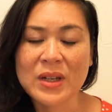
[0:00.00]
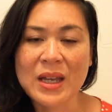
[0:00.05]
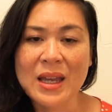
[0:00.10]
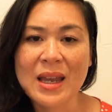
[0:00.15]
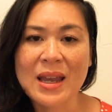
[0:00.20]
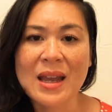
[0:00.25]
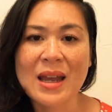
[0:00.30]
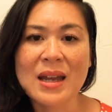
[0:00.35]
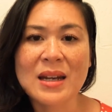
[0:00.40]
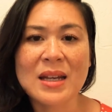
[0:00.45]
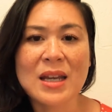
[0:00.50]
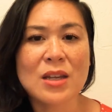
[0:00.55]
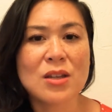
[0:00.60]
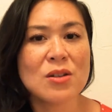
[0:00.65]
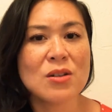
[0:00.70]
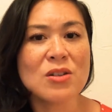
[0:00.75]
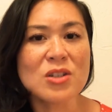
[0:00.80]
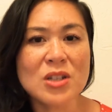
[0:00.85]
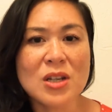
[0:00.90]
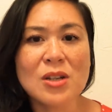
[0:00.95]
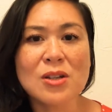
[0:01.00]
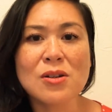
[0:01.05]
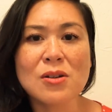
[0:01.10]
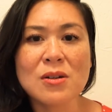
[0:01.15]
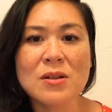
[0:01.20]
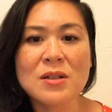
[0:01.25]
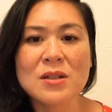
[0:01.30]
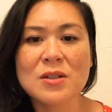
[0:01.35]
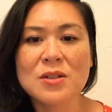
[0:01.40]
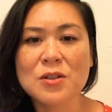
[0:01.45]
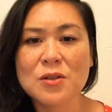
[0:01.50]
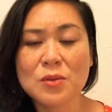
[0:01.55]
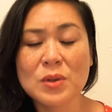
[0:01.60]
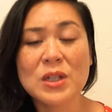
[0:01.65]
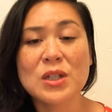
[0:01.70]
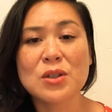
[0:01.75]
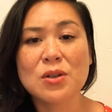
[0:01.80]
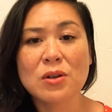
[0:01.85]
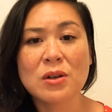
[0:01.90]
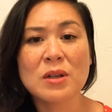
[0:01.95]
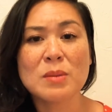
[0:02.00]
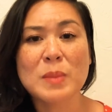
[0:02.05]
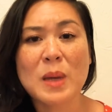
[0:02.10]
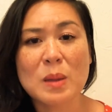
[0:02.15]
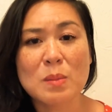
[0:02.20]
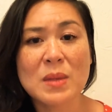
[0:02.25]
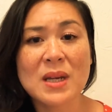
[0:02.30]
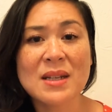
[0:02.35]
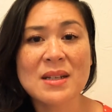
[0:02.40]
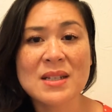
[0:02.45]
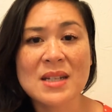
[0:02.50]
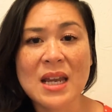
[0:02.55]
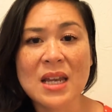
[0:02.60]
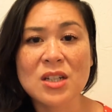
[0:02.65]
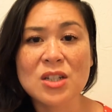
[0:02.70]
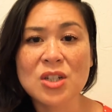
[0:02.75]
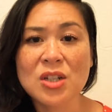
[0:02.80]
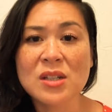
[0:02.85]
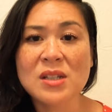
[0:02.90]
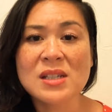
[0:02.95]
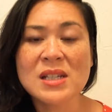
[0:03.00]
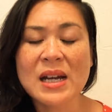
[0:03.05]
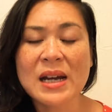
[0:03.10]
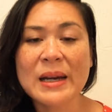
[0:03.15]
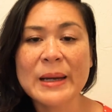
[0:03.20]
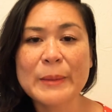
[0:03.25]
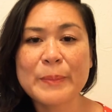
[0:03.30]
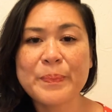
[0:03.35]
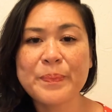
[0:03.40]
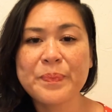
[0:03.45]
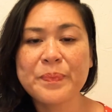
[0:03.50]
And I usually do it during my meditation time.